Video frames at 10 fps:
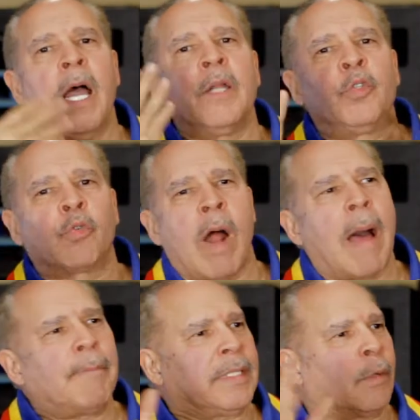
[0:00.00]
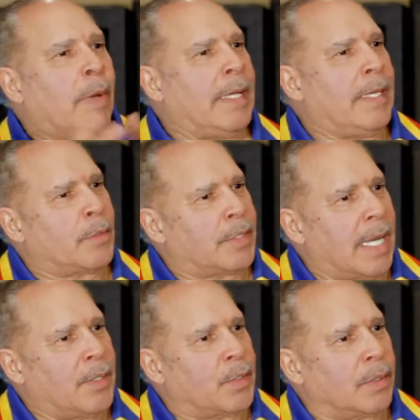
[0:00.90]
drop at the radio
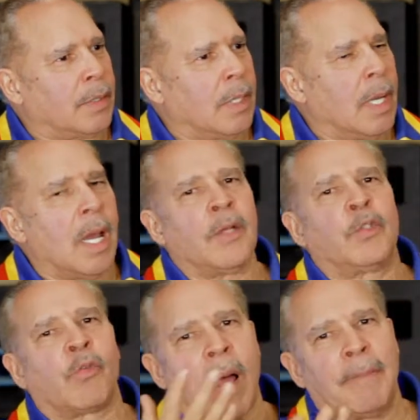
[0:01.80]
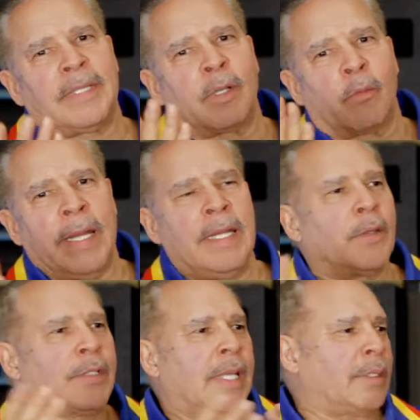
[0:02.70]
station, A drop at the radio
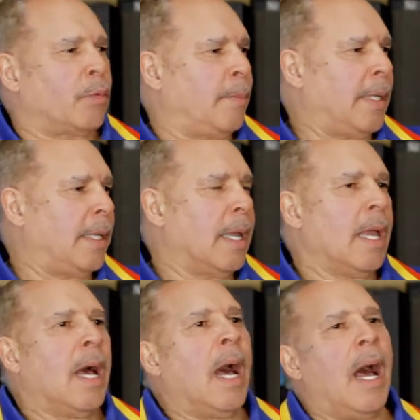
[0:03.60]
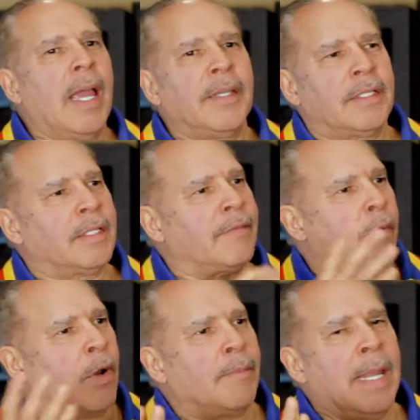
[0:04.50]
station would be, "Hi, this is
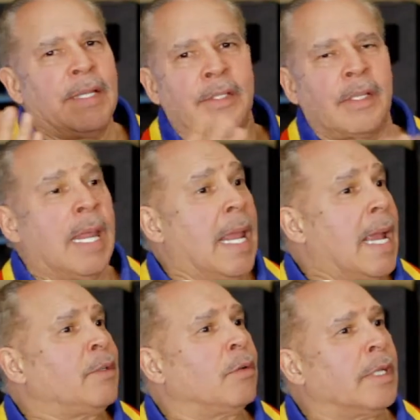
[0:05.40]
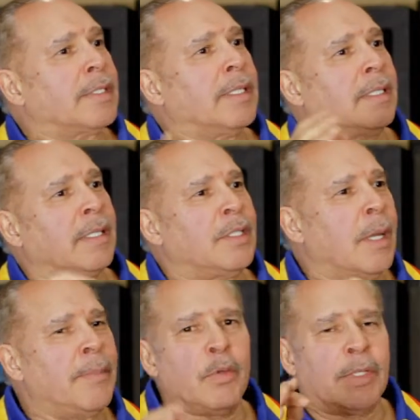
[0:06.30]
Vaughn Mason, and you're listening to
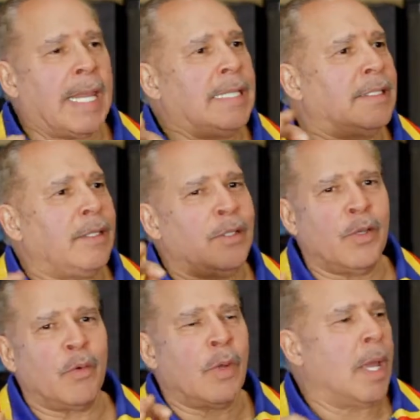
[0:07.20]
WKTU.